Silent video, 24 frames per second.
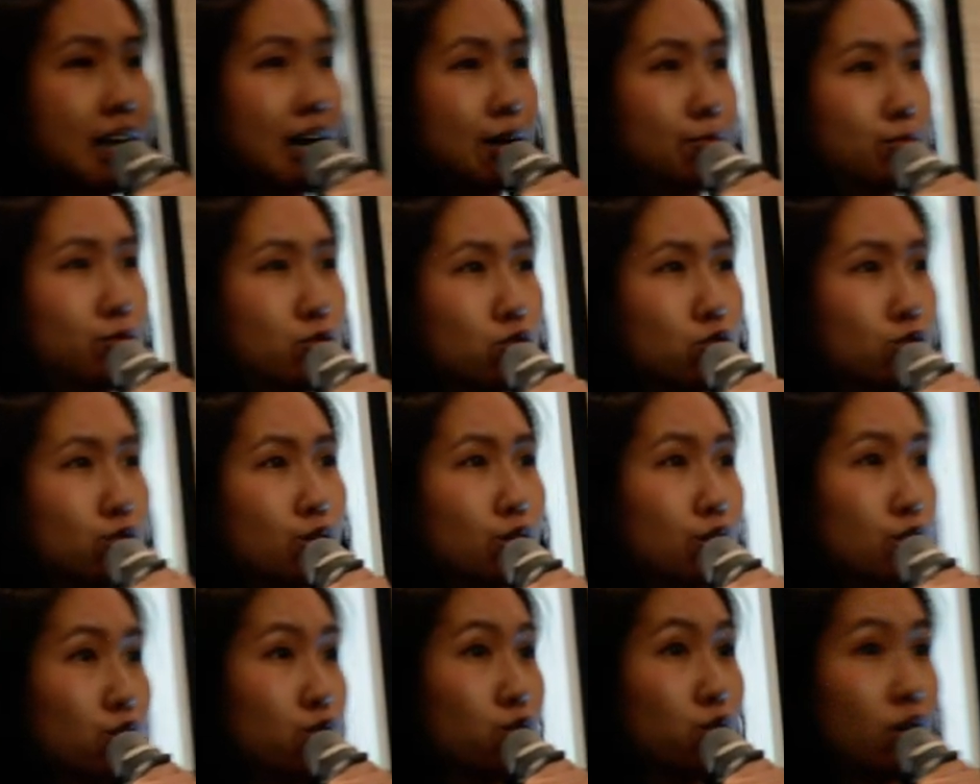up to
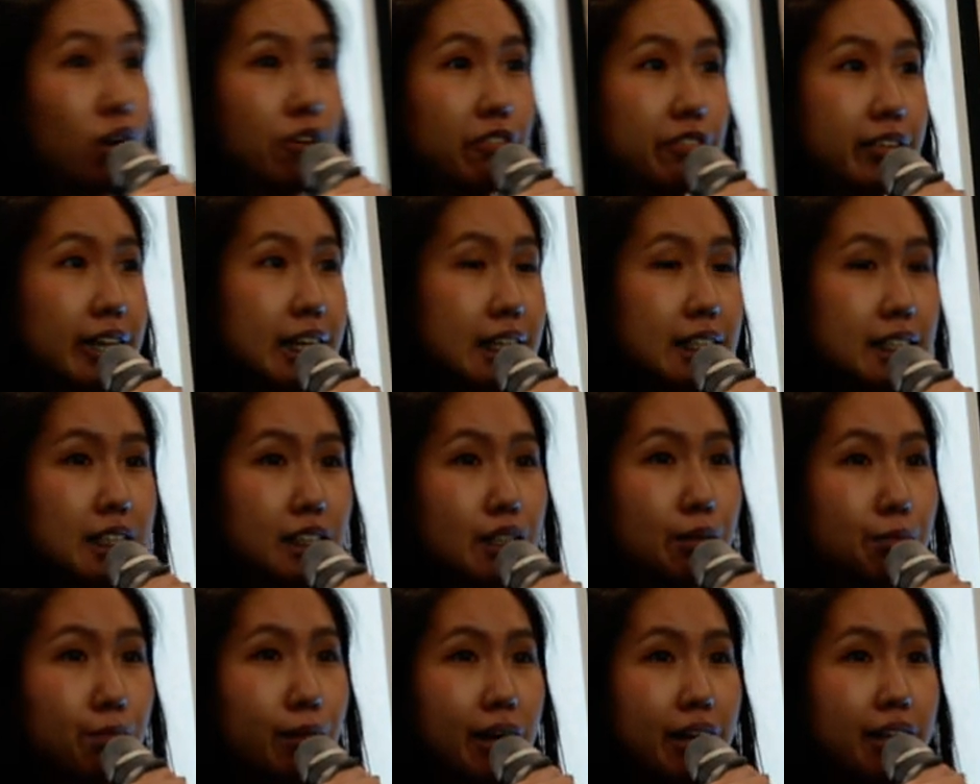12 cases
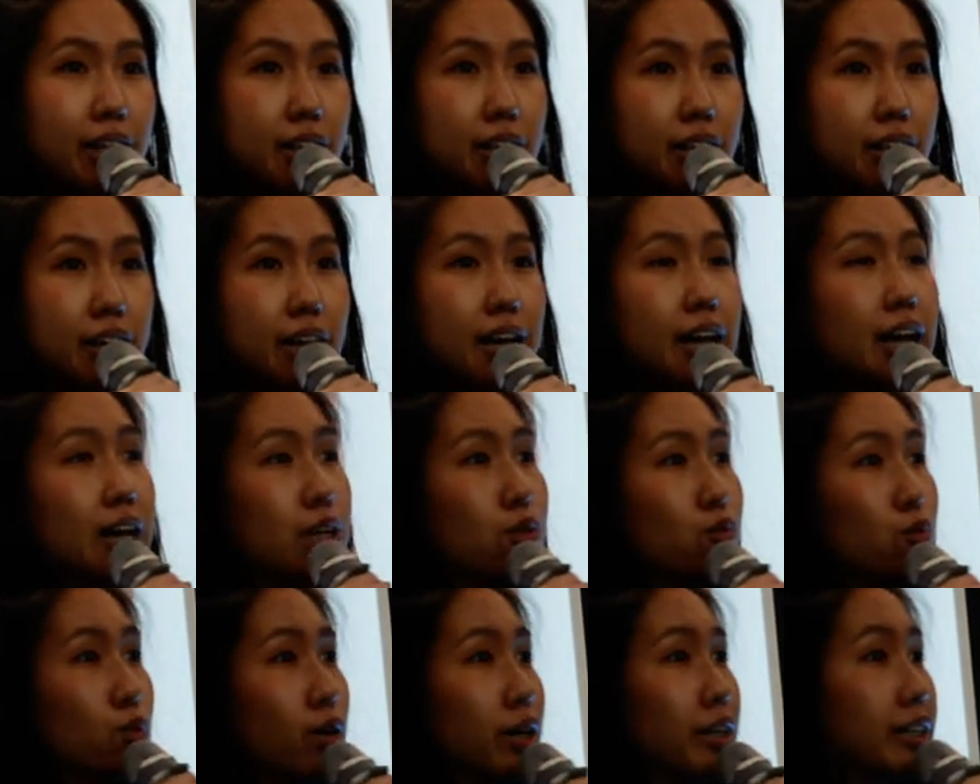a month
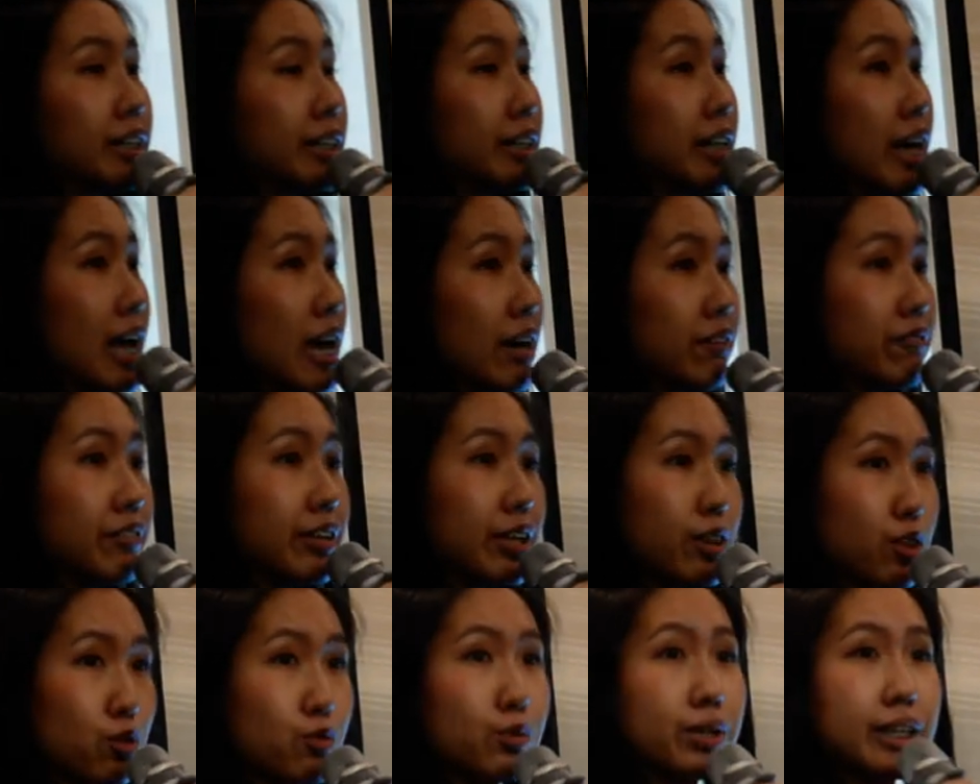and one in
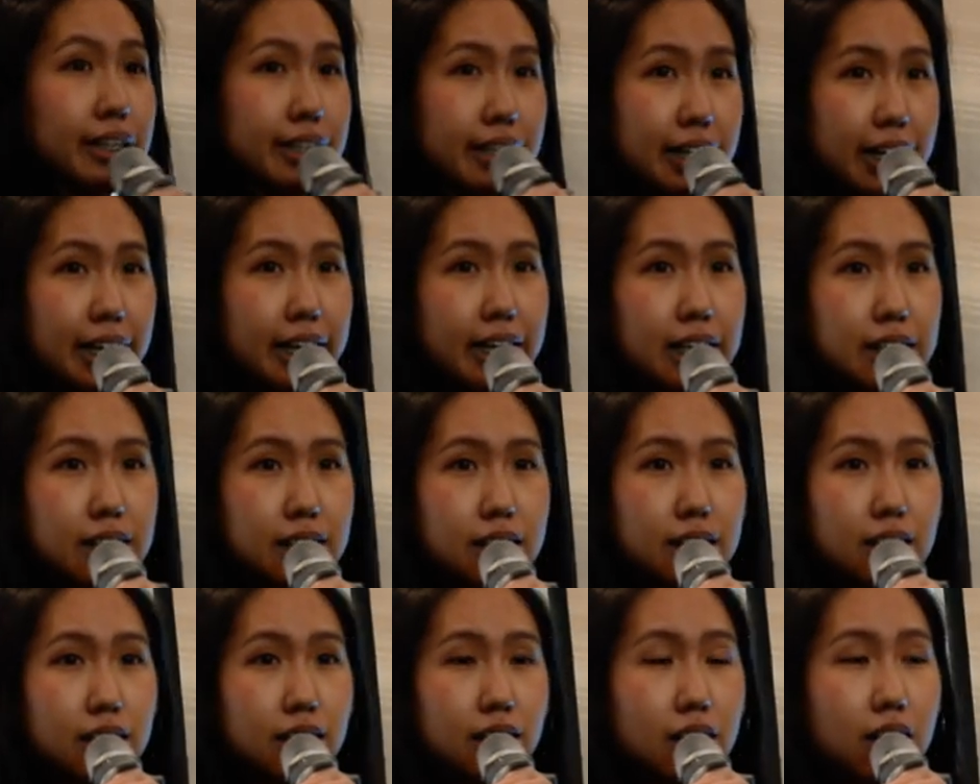every 3
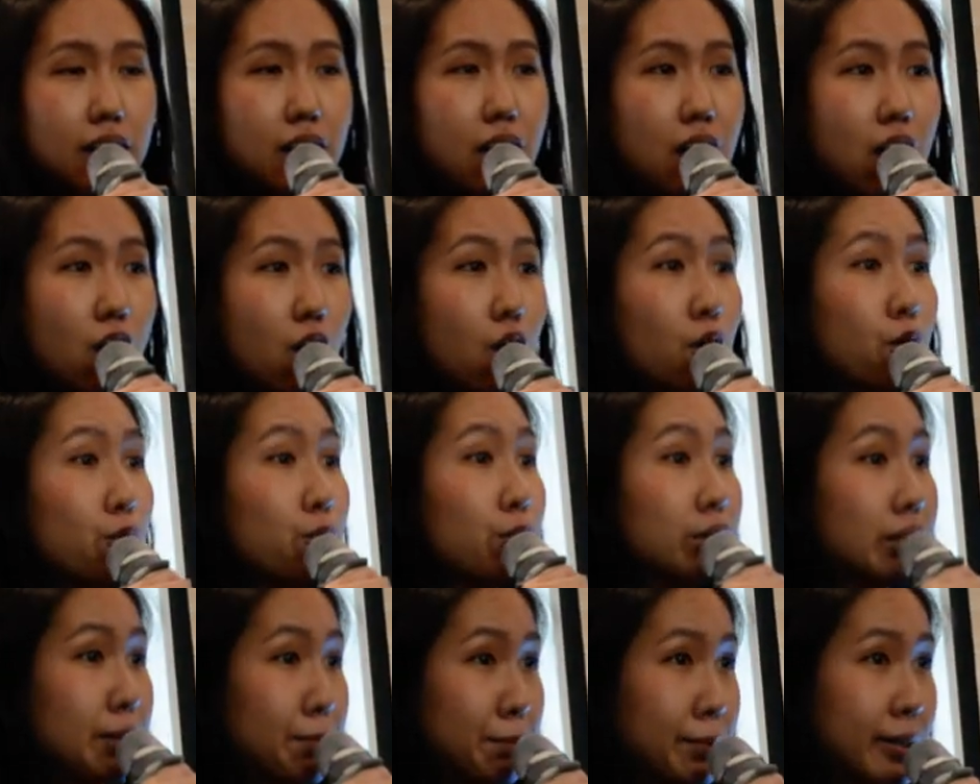days.
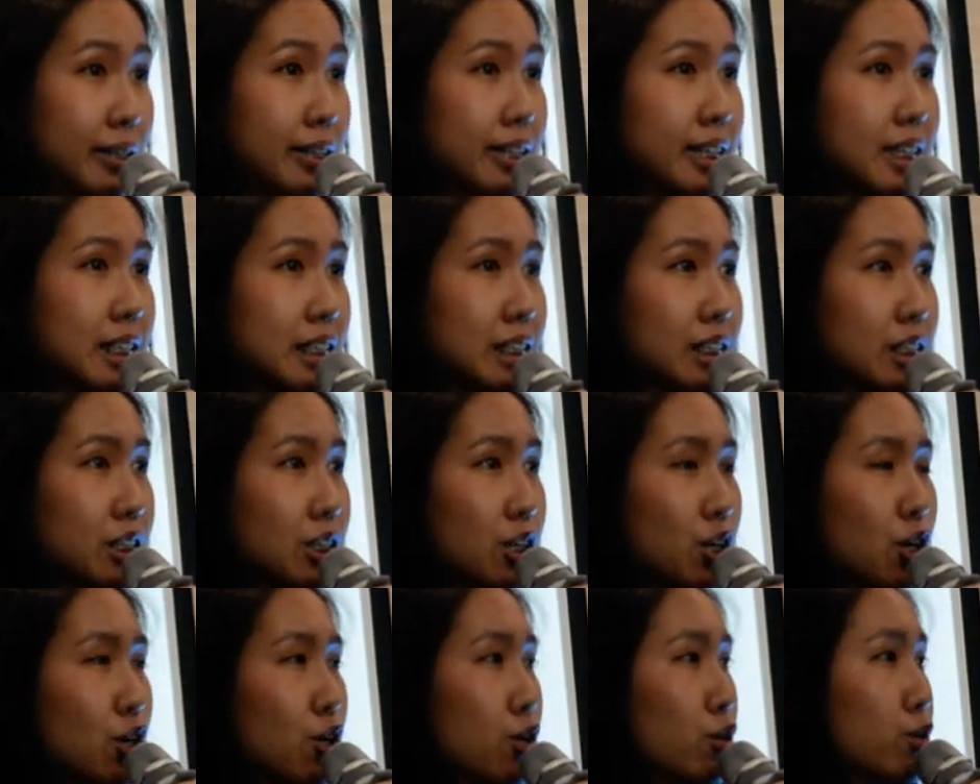When the police,
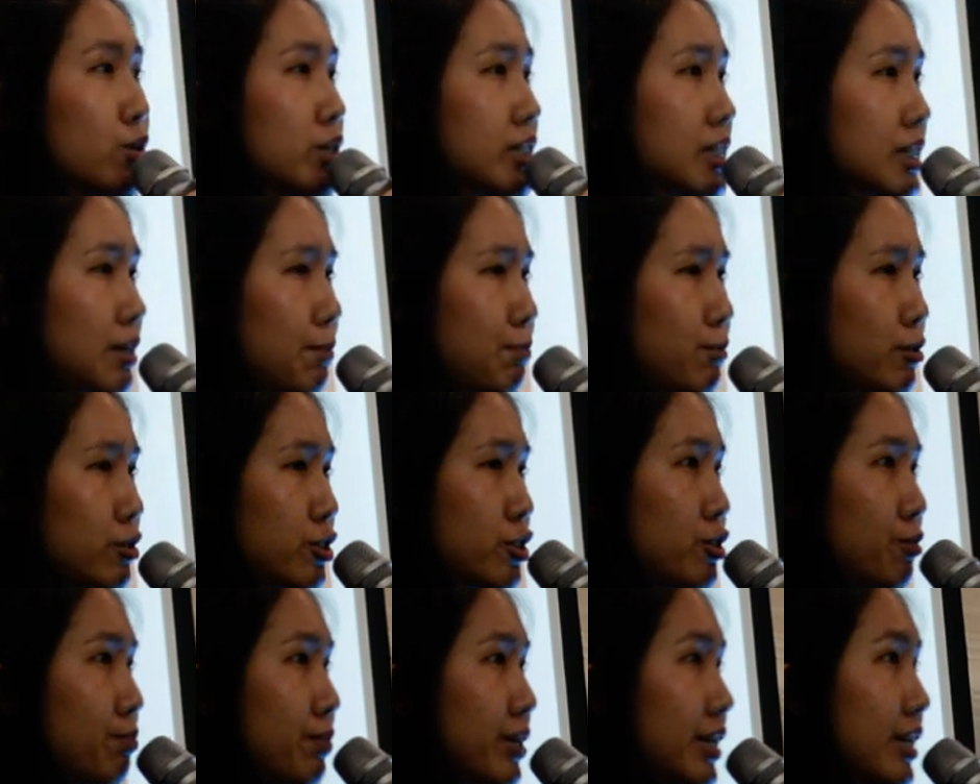who is supposed
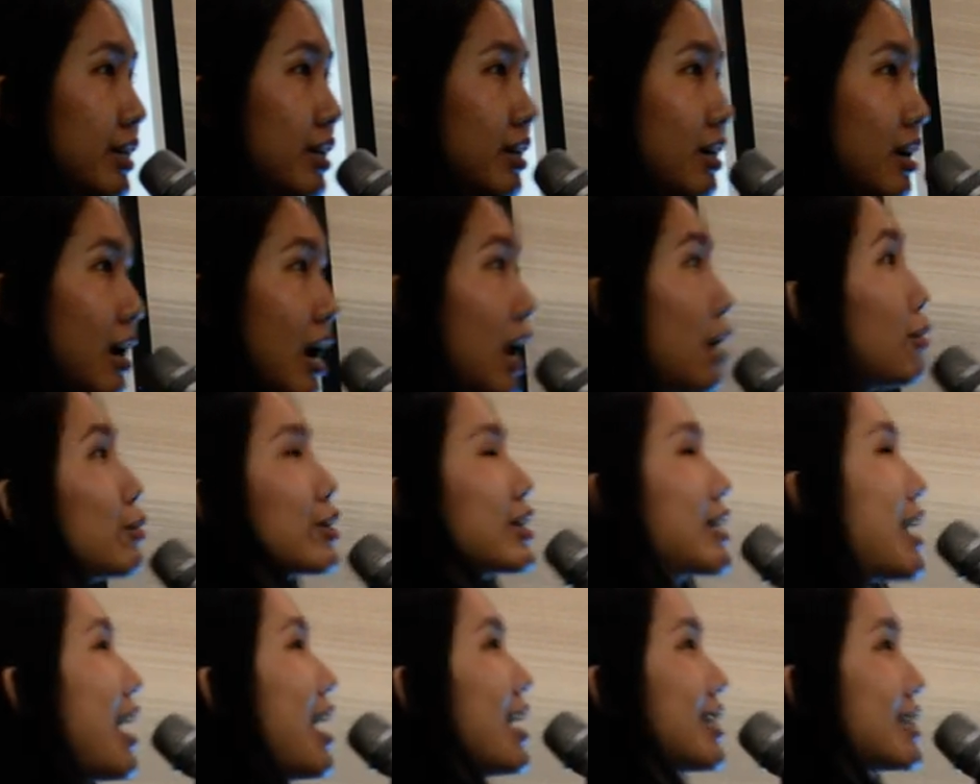to be our
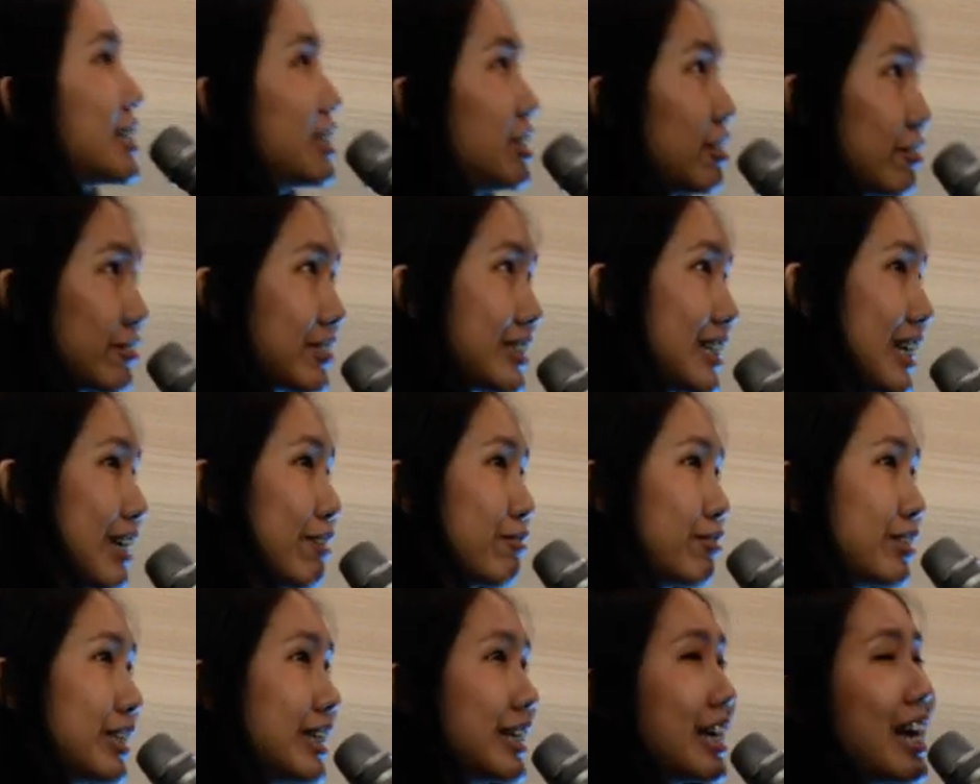guardian of
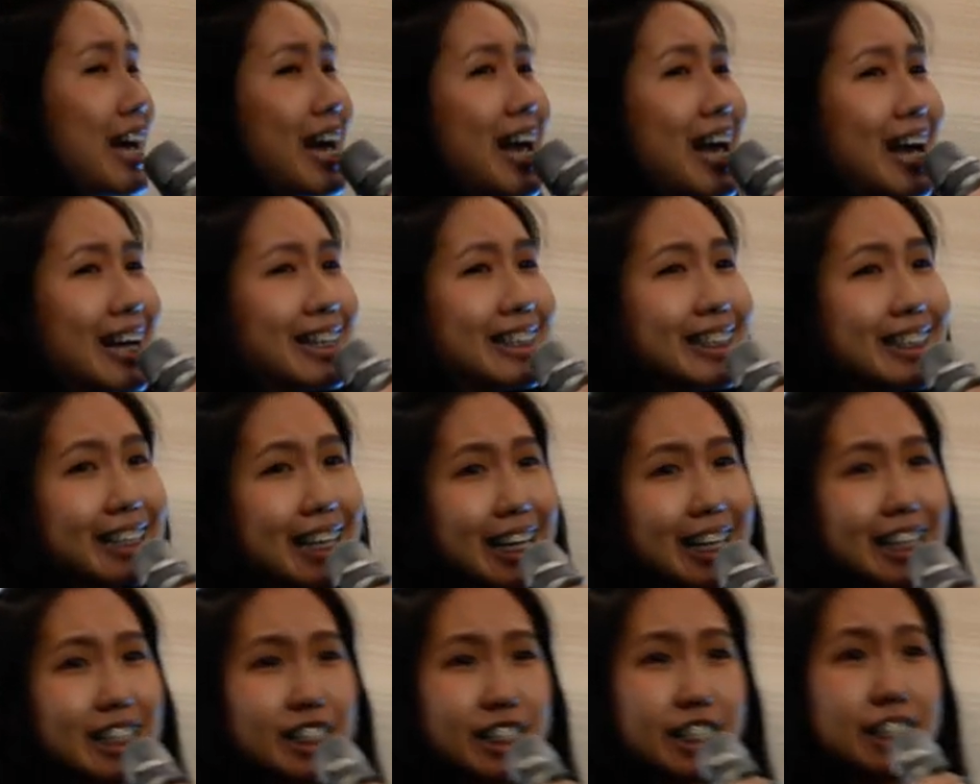safety,
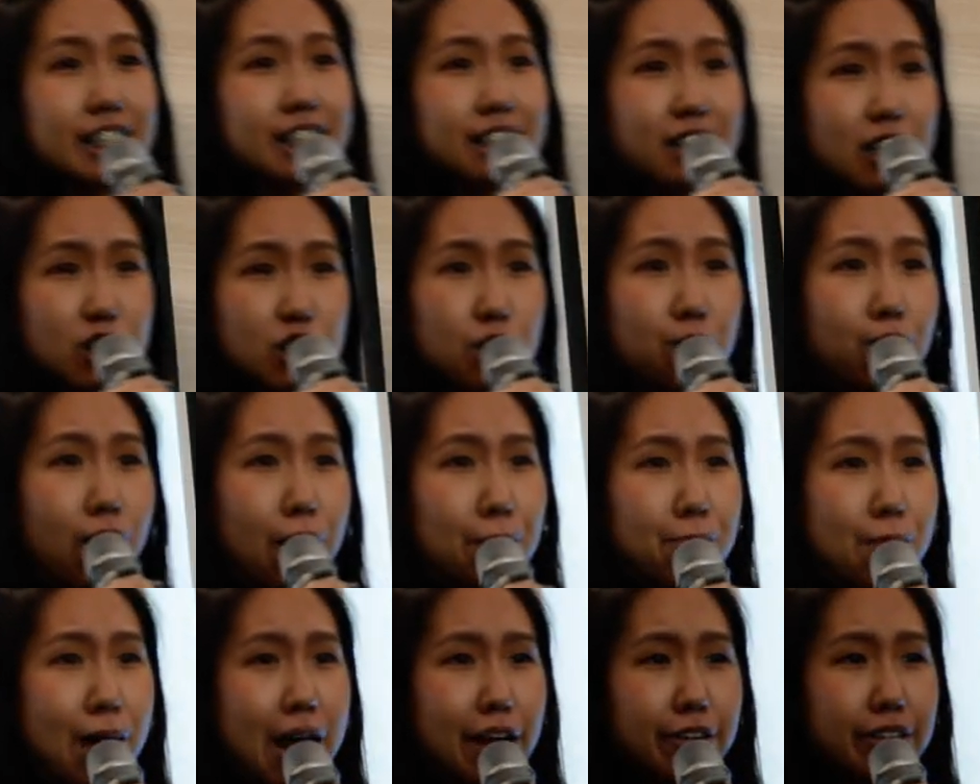engage in such a
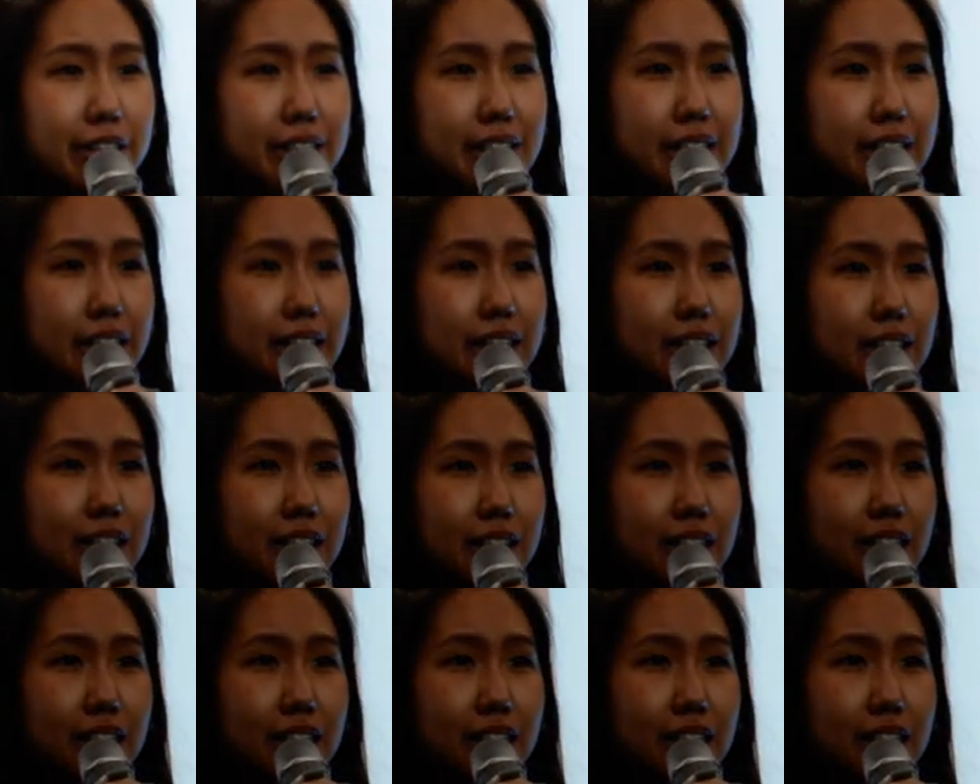barbarity,